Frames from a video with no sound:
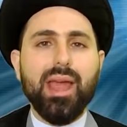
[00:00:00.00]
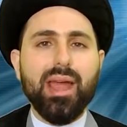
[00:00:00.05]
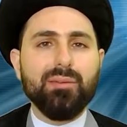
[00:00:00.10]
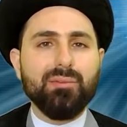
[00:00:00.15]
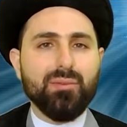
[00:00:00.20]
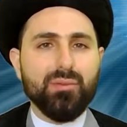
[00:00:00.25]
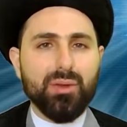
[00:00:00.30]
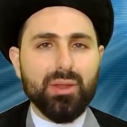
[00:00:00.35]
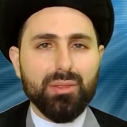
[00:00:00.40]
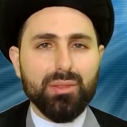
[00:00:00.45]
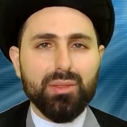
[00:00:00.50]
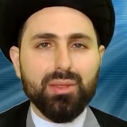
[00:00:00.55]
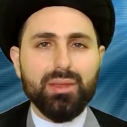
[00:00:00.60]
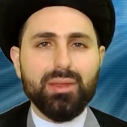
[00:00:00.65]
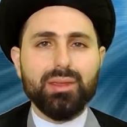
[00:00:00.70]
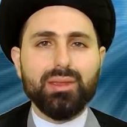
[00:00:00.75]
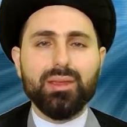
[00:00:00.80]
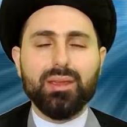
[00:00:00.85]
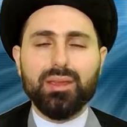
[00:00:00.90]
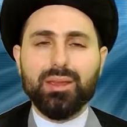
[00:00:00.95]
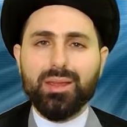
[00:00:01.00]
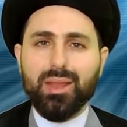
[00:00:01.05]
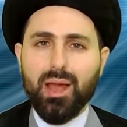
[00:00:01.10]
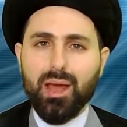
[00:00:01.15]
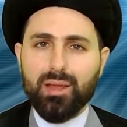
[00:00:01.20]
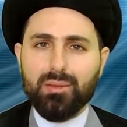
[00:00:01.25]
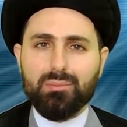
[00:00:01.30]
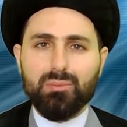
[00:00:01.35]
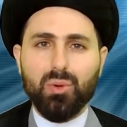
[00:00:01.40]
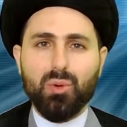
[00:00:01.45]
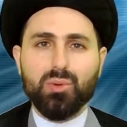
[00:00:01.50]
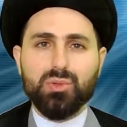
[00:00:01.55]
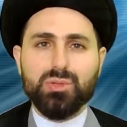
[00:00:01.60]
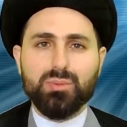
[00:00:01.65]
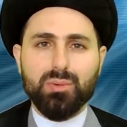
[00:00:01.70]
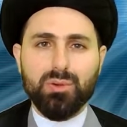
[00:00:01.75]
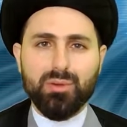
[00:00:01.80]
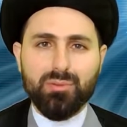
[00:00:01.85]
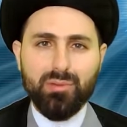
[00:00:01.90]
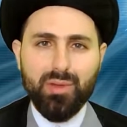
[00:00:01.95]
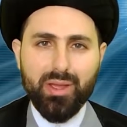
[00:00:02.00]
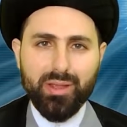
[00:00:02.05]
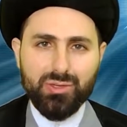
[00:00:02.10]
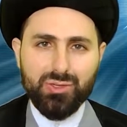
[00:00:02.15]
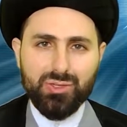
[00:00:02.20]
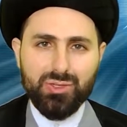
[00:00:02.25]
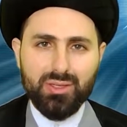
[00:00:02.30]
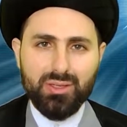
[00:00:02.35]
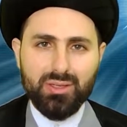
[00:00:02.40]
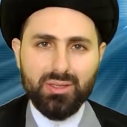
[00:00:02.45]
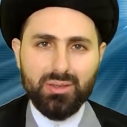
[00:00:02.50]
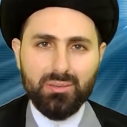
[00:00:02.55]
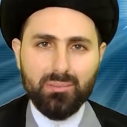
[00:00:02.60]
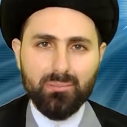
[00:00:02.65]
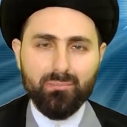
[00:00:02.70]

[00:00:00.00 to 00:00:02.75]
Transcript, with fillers: everything in utmost perfection.